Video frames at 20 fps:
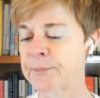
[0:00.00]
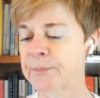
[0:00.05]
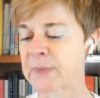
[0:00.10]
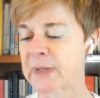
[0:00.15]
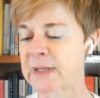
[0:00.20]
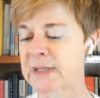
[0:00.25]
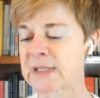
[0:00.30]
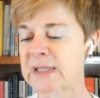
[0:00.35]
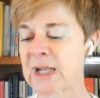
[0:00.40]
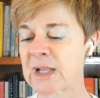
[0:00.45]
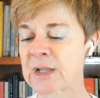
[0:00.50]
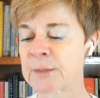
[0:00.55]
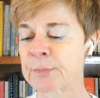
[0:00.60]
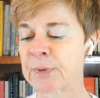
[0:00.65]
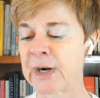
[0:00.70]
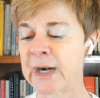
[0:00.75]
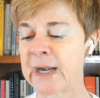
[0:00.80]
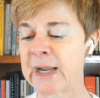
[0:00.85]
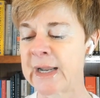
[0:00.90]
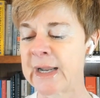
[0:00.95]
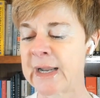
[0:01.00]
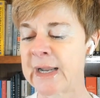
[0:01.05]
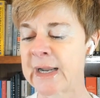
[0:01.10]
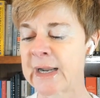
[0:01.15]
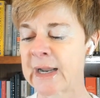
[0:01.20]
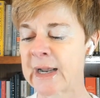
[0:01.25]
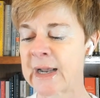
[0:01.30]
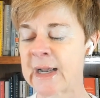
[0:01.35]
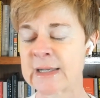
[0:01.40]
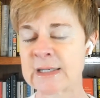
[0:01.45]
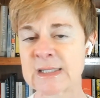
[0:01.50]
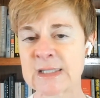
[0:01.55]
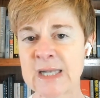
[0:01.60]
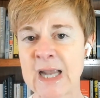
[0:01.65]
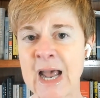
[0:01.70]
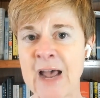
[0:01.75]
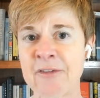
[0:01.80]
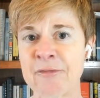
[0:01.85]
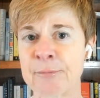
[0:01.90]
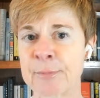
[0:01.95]
celebrating a
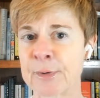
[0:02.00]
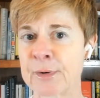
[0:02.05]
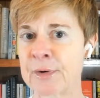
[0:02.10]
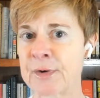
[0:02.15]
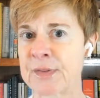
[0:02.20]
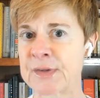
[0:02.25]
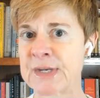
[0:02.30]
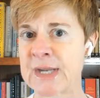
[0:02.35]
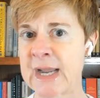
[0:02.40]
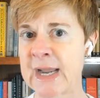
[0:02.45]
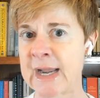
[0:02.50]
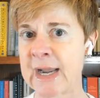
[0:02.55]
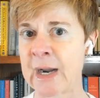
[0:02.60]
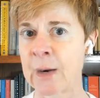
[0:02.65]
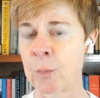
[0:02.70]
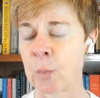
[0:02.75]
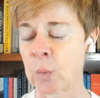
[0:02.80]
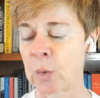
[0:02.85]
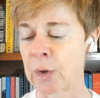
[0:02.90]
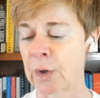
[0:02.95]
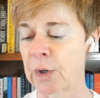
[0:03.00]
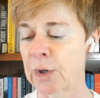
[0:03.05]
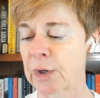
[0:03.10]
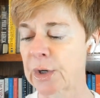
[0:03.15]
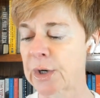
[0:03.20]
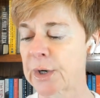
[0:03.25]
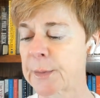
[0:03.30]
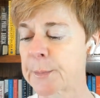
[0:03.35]
staff birthday at work.